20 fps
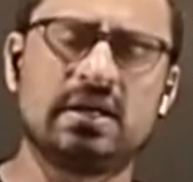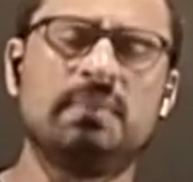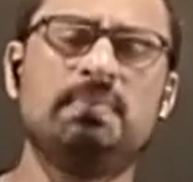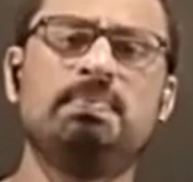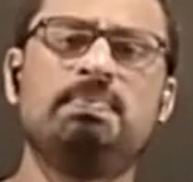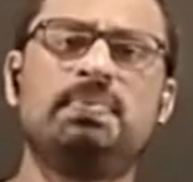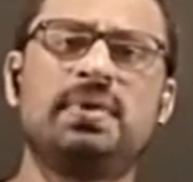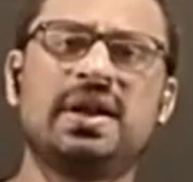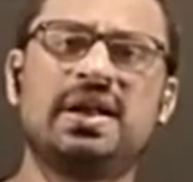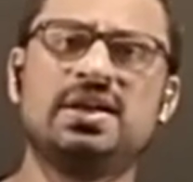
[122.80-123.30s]

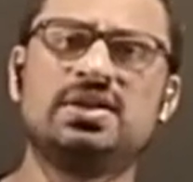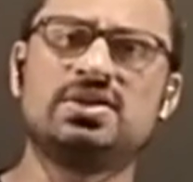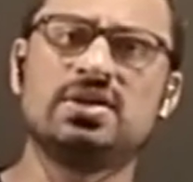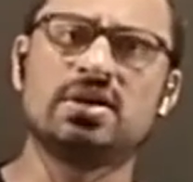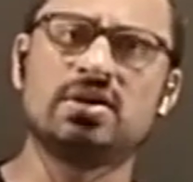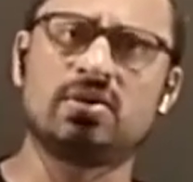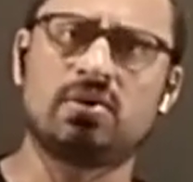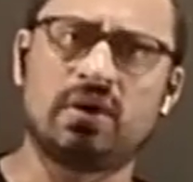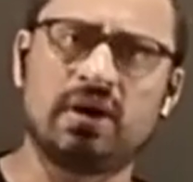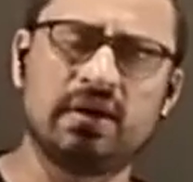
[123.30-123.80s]

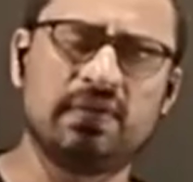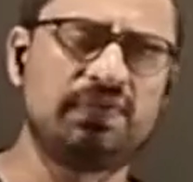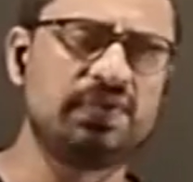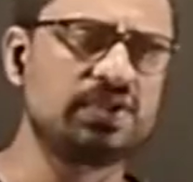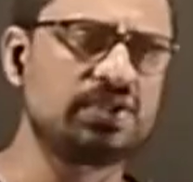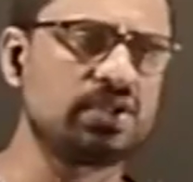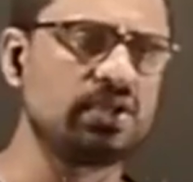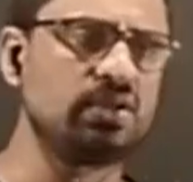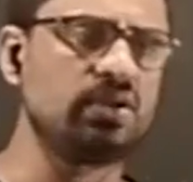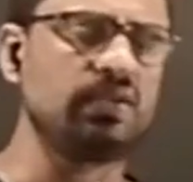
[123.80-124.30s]
Temperature
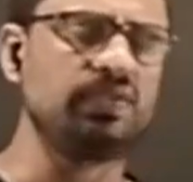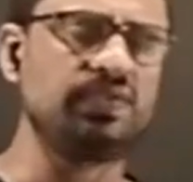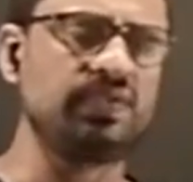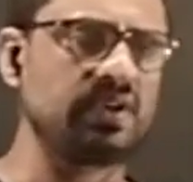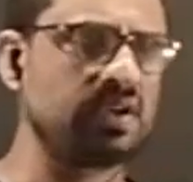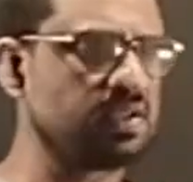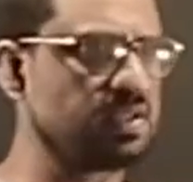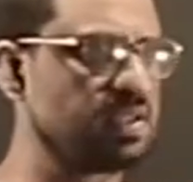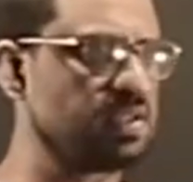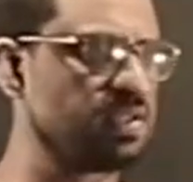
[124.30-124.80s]
coefficient of
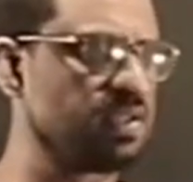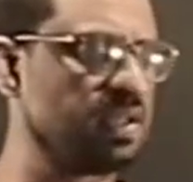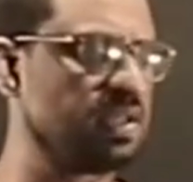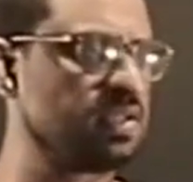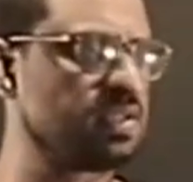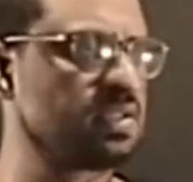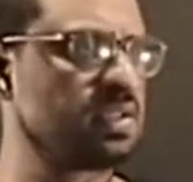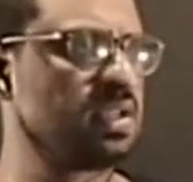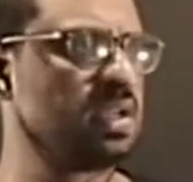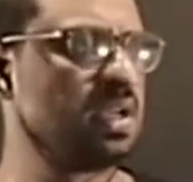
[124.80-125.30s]

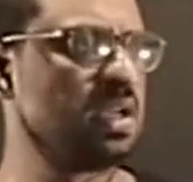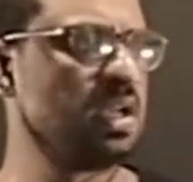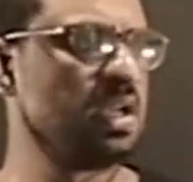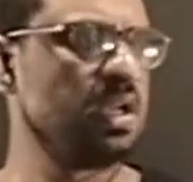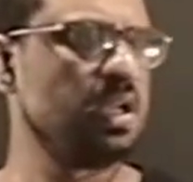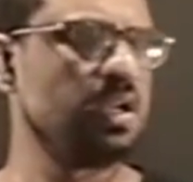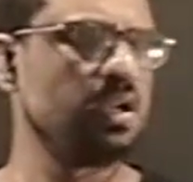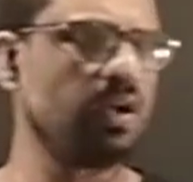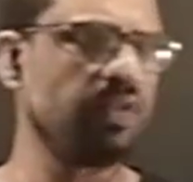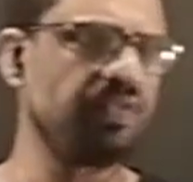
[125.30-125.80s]
resistance.
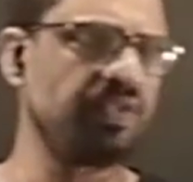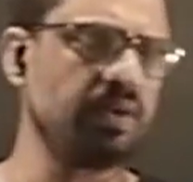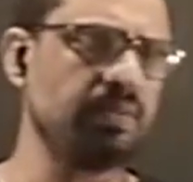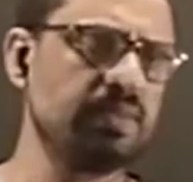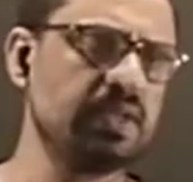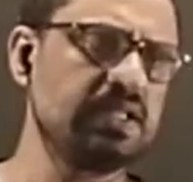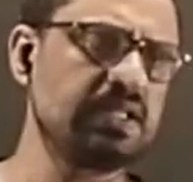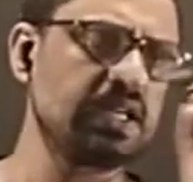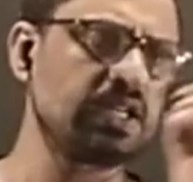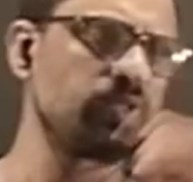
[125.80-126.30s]
Now
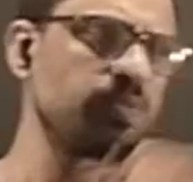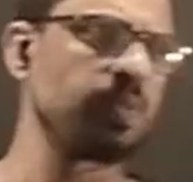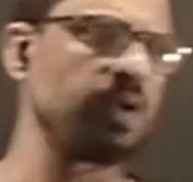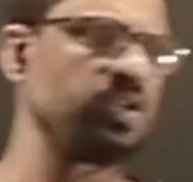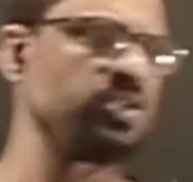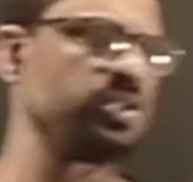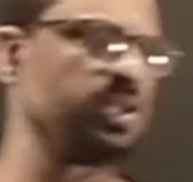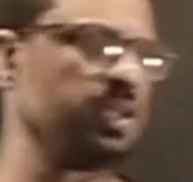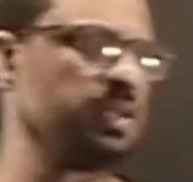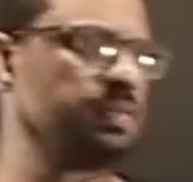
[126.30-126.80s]
from this
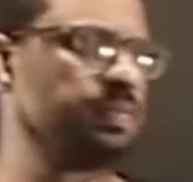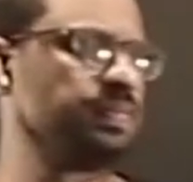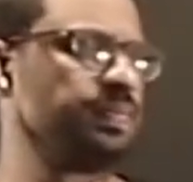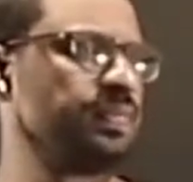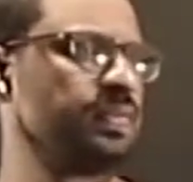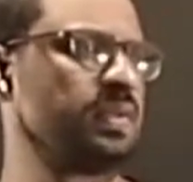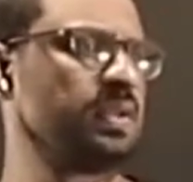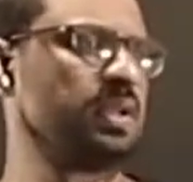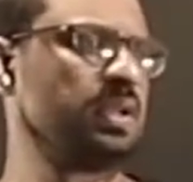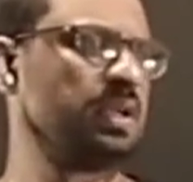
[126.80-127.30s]
expression,
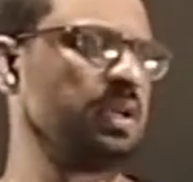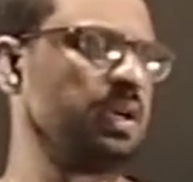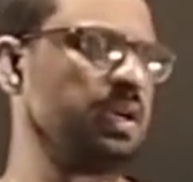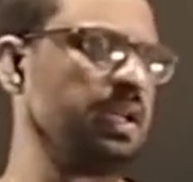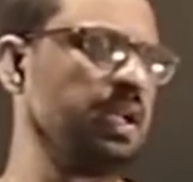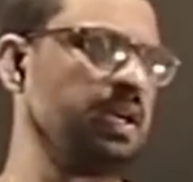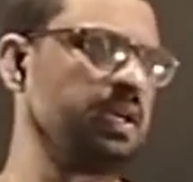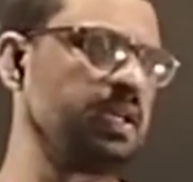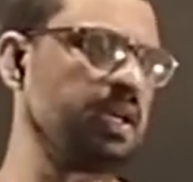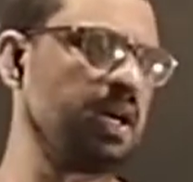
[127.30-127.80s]

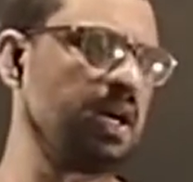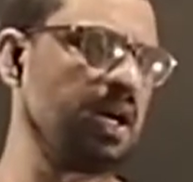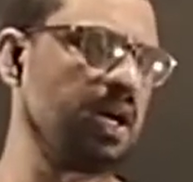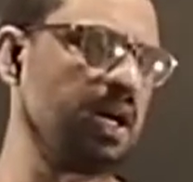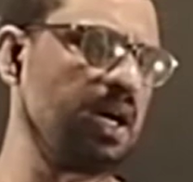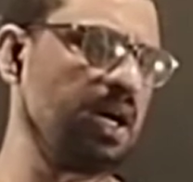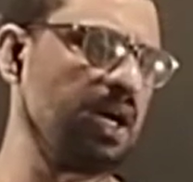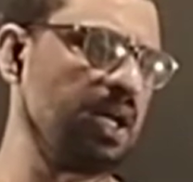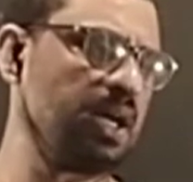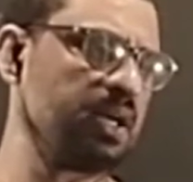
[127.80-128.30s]
delta
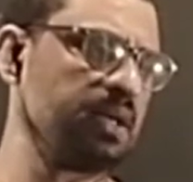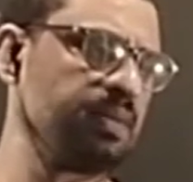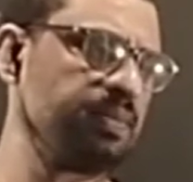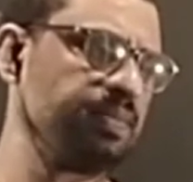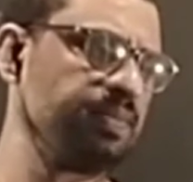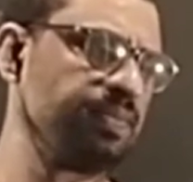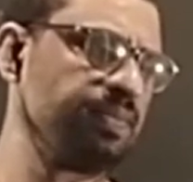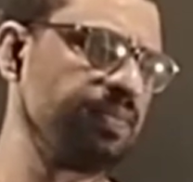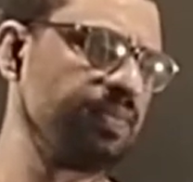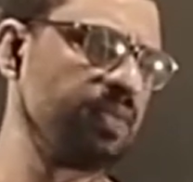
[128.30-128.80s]
R,
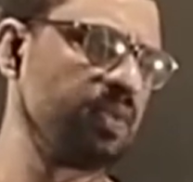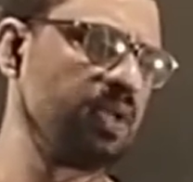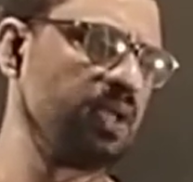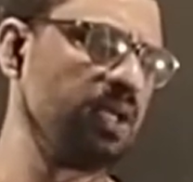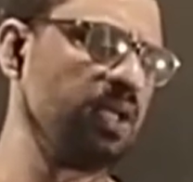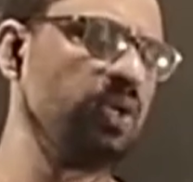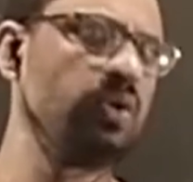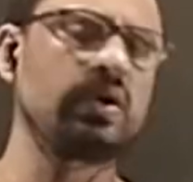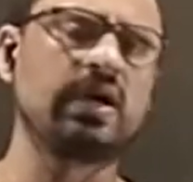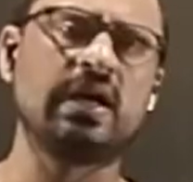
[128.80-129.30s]

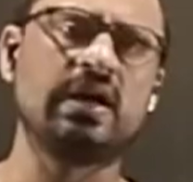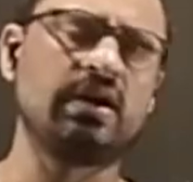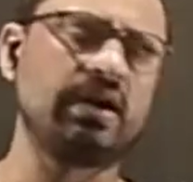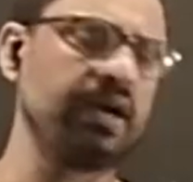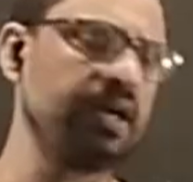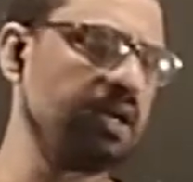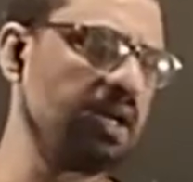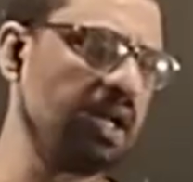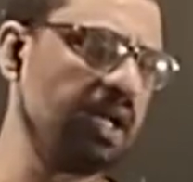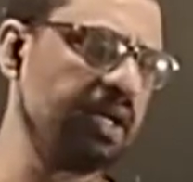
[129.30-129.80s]
you can
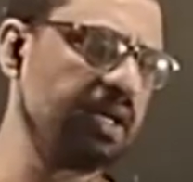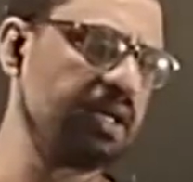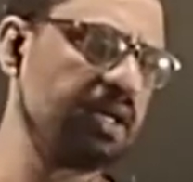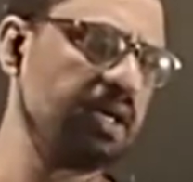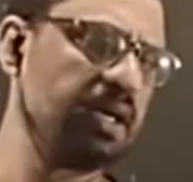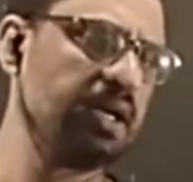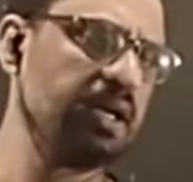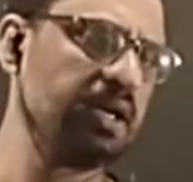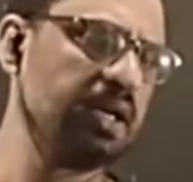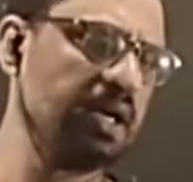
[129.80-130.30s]
write
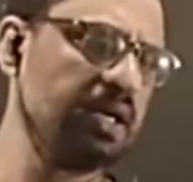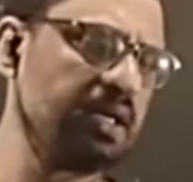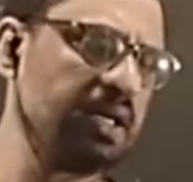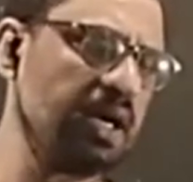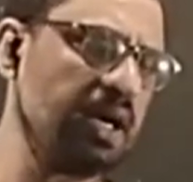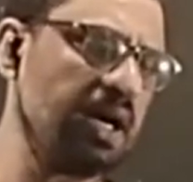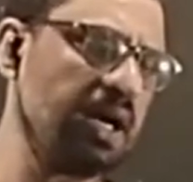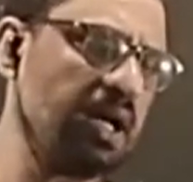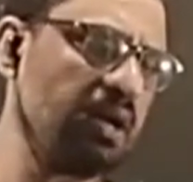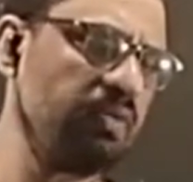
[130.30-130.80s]
like
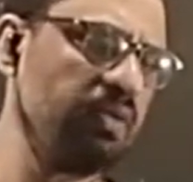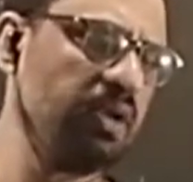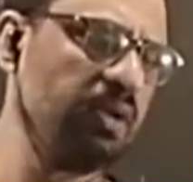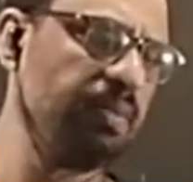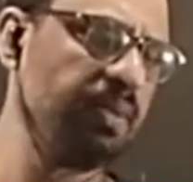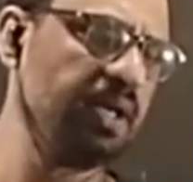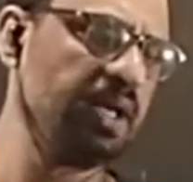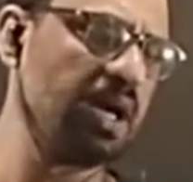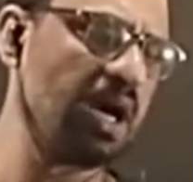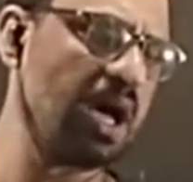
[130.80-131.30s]
delta R
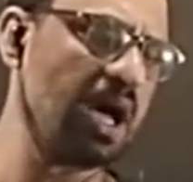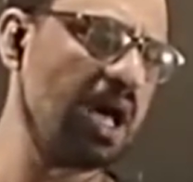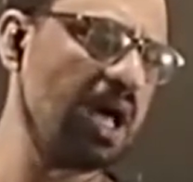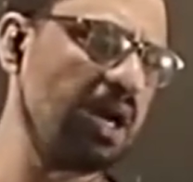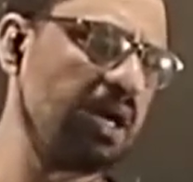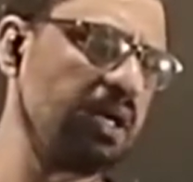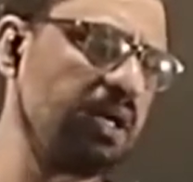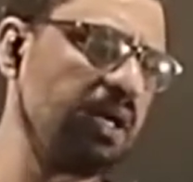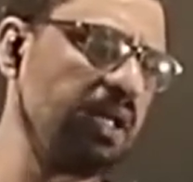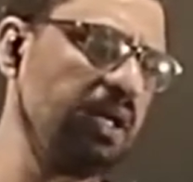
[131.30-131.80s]
will be
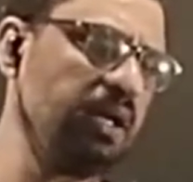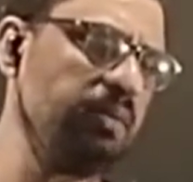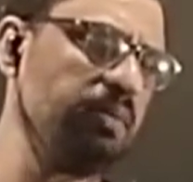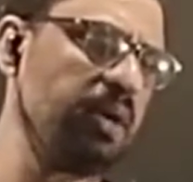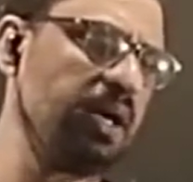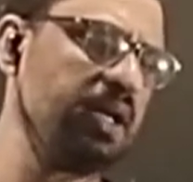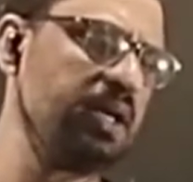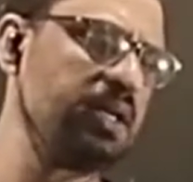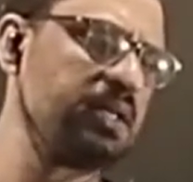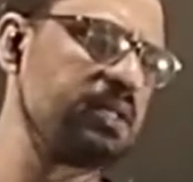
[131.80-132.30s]

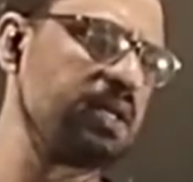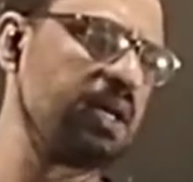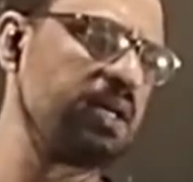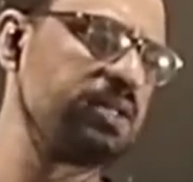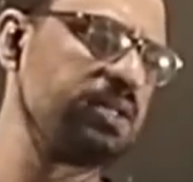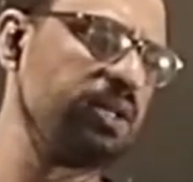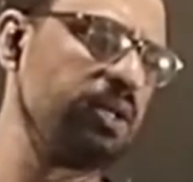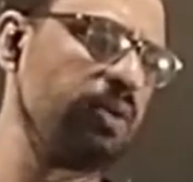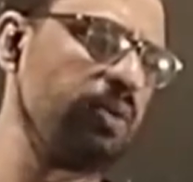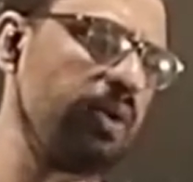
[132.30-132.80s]
RT minus
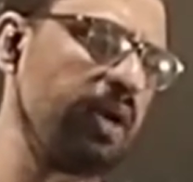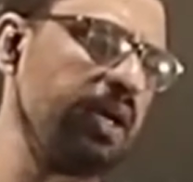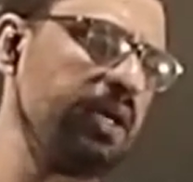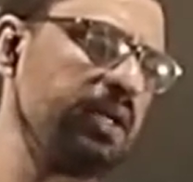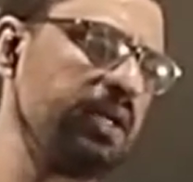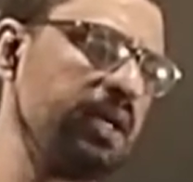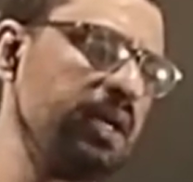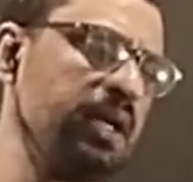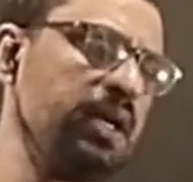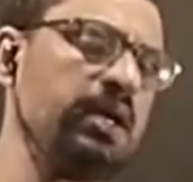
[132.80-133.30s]
R0, right?